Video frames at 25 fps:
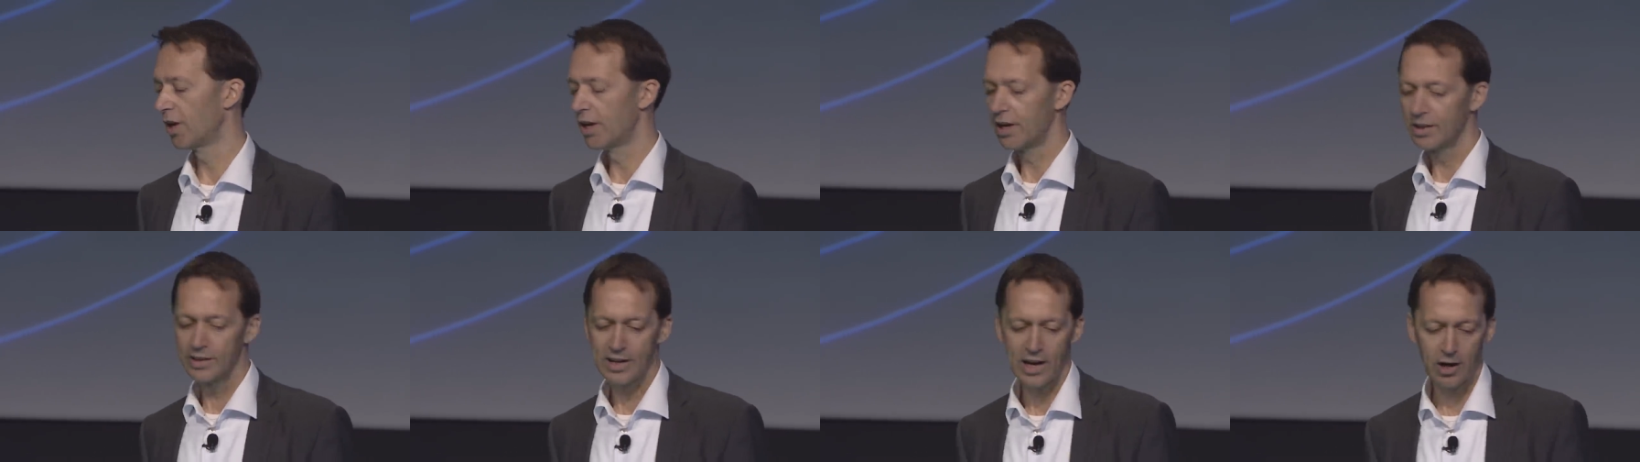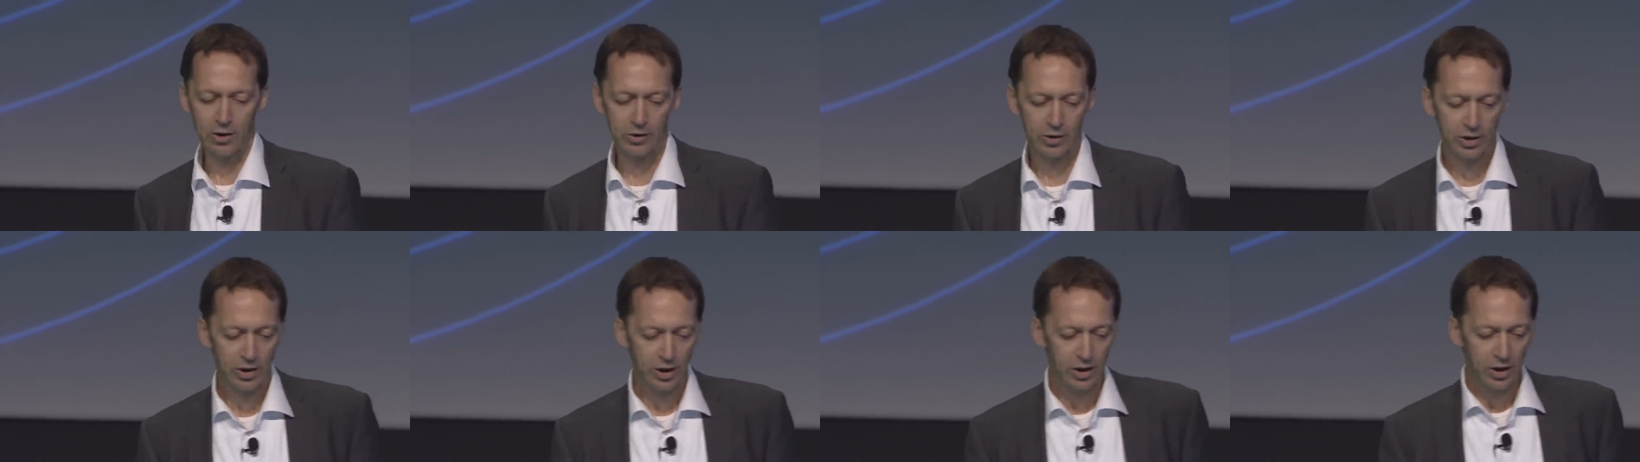
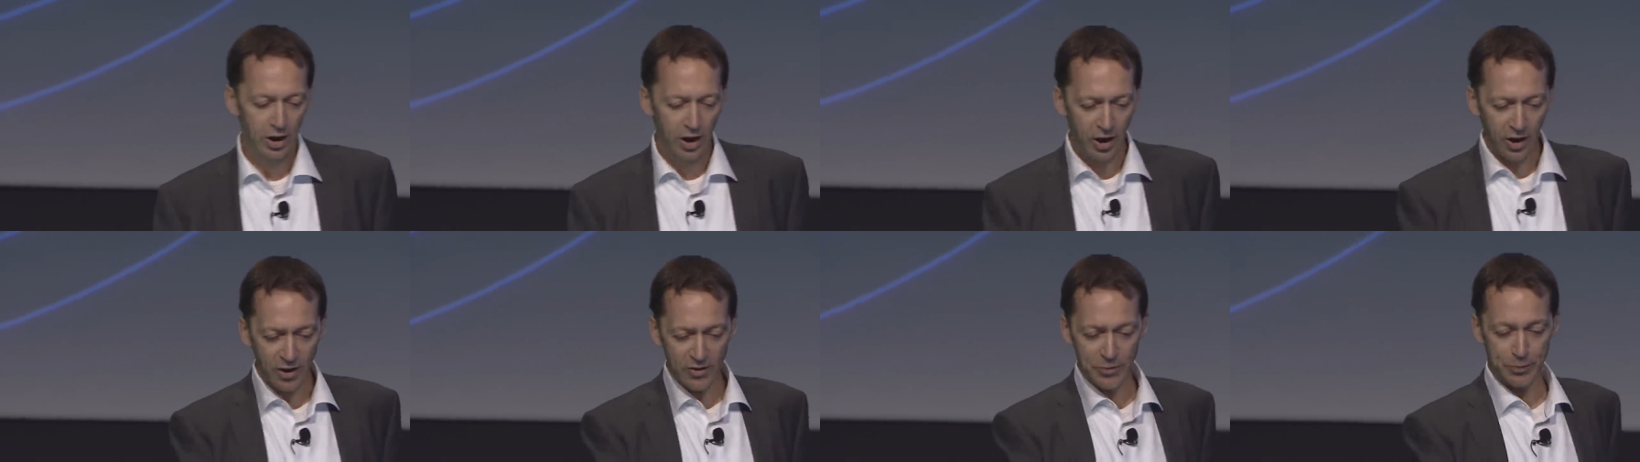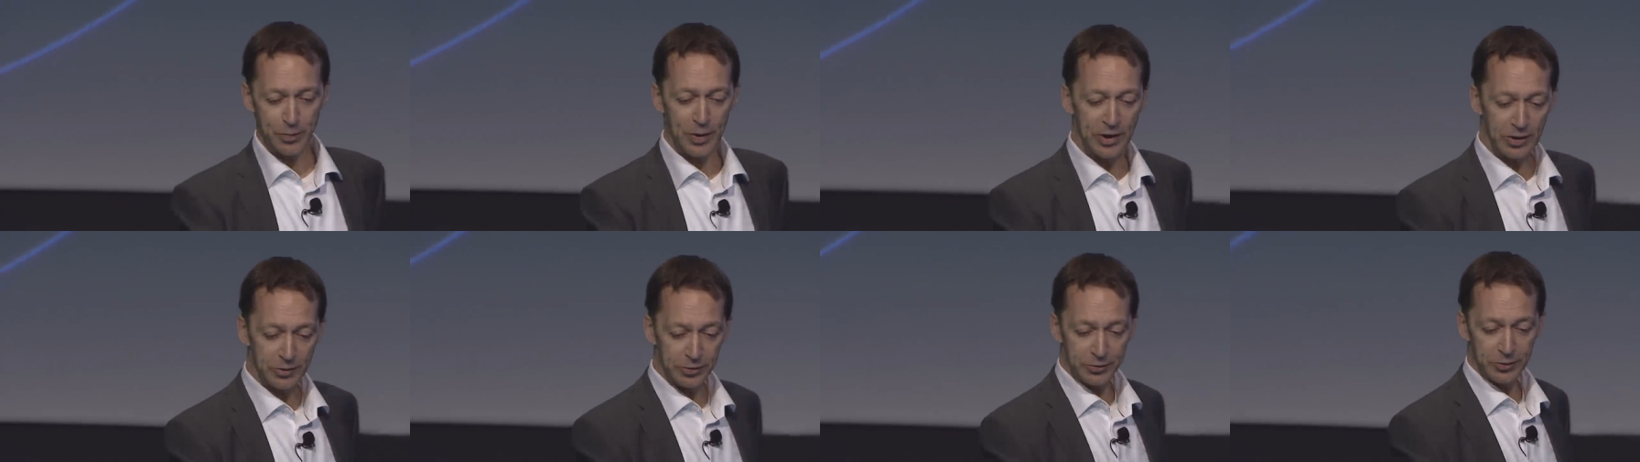Now, I've
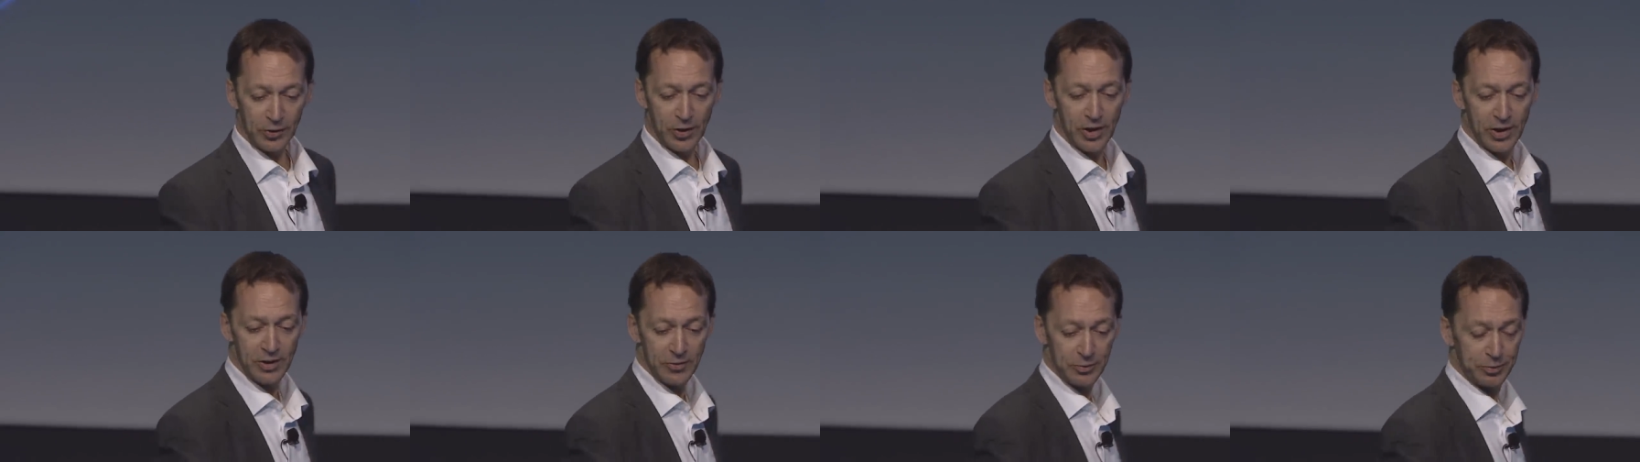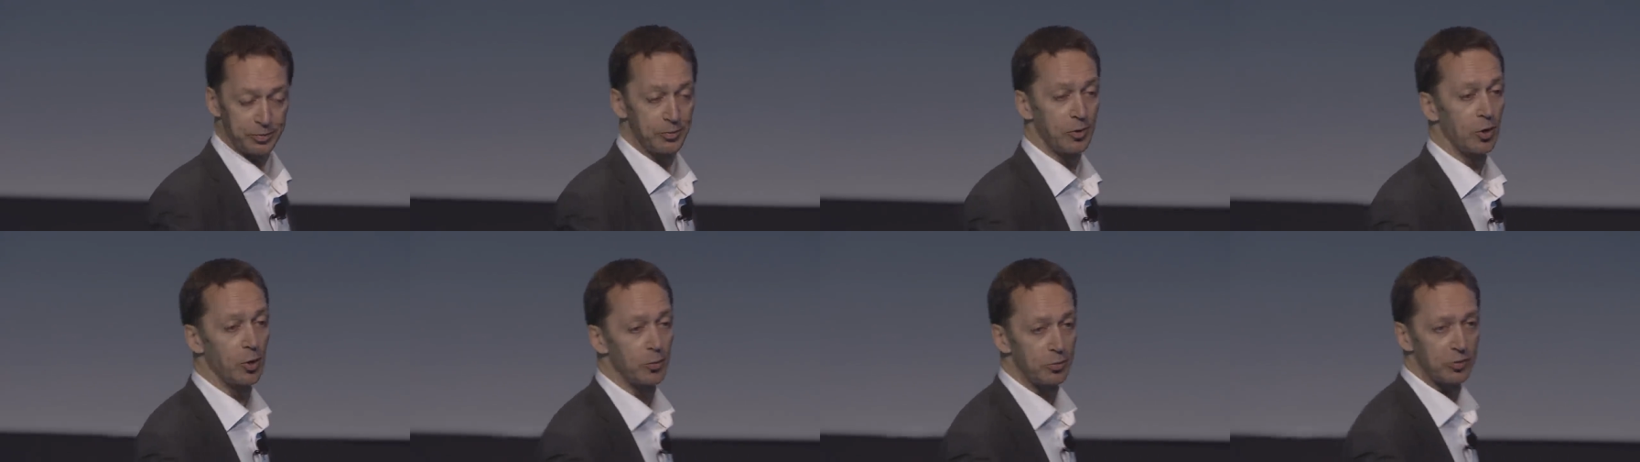picked five
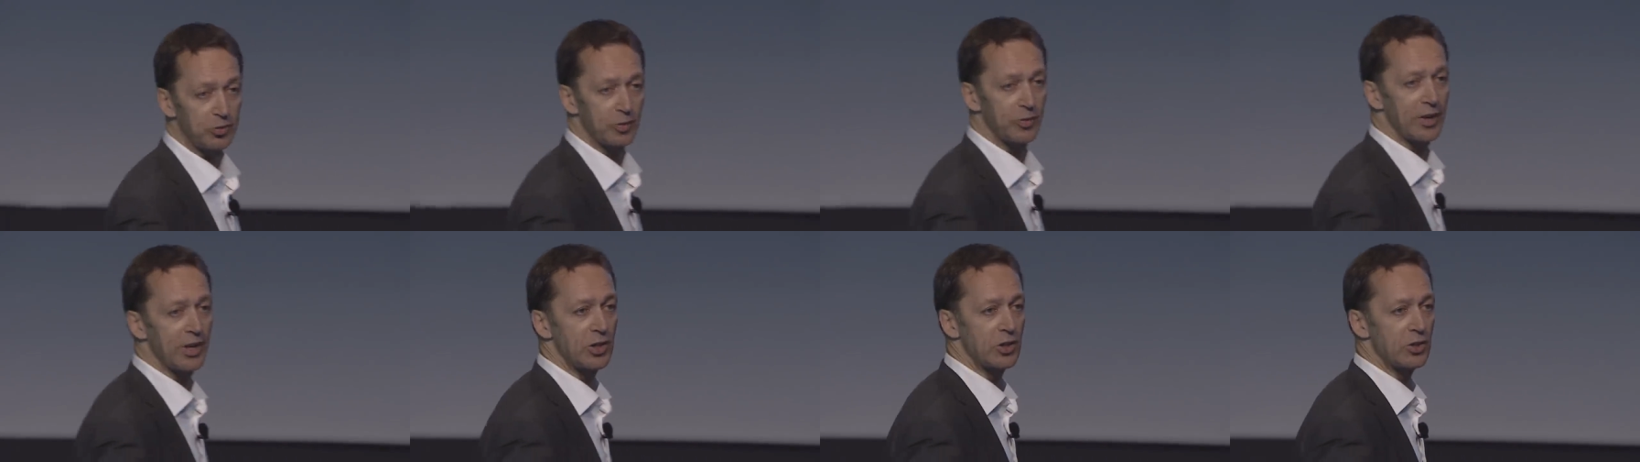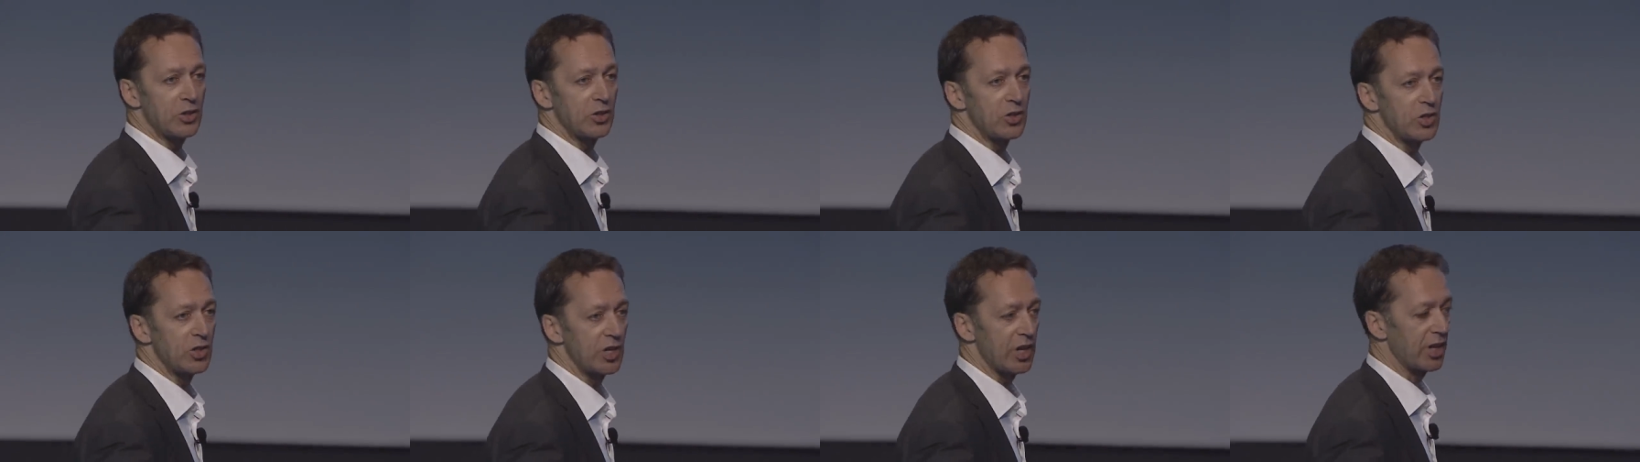
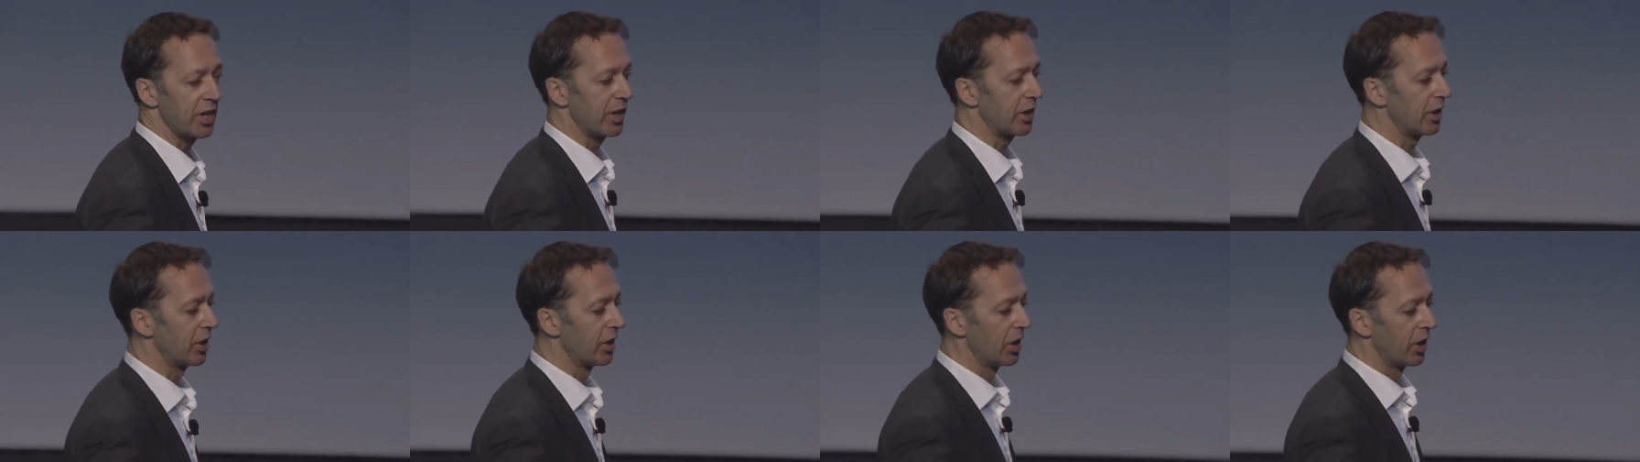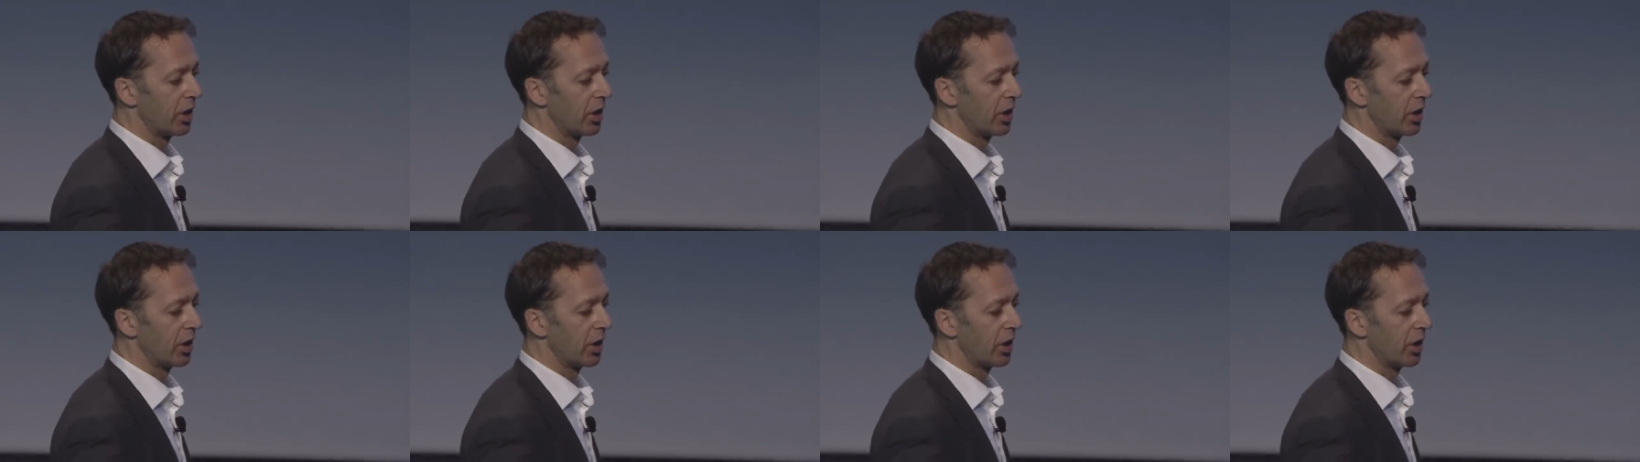observations here.